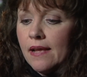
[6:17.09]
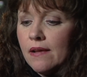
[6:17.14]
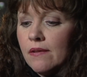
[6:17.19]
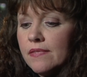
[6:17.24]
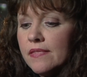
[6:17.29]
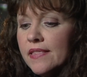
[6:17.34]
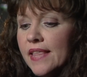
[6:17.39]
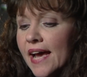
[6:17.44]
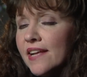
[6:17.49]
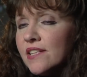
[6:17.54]

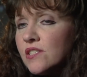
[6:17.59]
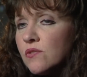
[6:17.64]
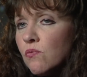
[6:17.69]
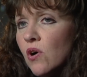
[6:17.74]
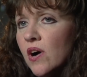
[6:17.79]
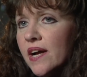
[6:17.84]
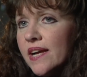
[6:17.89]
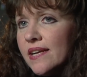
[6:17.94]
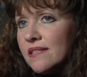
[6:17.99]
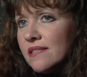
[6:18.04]
That's
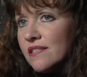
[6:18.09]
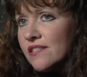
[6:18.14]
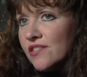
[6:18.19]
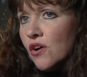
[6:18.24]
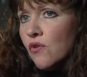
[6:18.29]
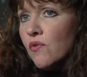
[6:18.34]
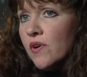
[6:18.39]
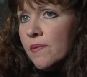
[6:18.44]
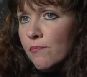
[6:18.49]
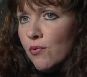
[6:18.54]
why it's
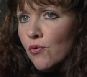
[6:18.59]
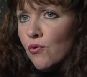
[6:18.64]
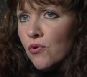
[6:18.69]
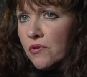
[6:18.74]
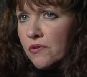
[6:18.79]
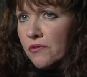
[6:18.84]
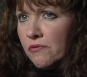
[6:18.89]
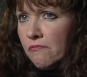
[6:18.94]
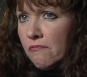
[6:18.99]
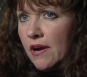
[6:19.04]
so
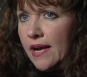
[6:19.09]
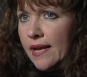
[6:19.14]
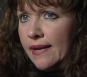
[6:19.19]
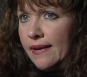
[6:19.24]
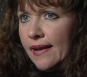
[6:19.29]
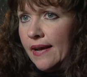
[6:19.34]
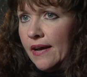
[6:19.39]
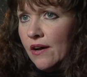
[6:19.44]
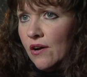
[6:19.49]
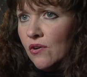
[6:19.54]
important right
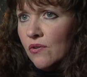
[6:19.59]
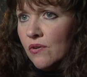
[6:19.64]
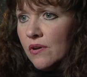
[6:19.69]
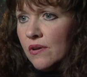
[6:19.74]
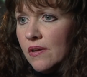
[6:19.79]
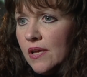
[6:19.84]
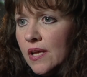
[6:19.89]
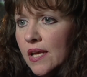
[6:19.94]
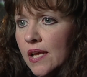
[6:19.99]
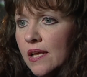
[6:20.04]
now
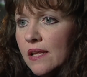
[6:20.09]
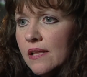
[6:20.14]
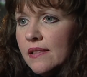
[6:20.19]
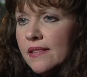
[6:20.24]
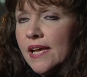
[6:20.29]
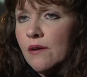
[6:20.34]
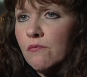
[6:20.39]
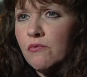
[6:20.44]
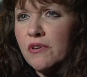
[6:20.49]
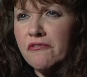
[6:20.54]

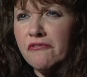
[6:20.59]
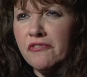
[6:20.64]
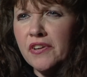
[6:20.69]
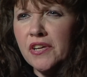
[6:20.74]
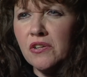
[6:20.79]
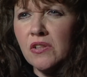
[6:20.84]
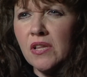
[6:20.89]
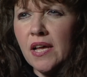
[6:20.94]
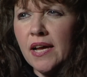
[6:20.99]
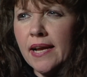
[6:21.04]
that we
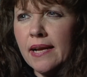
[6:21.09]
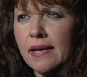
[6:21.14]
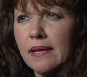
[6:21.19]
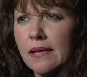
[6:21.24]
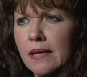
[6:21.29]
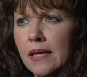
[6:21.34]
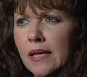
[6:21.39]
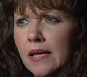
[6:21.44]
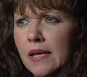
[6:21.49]
feel like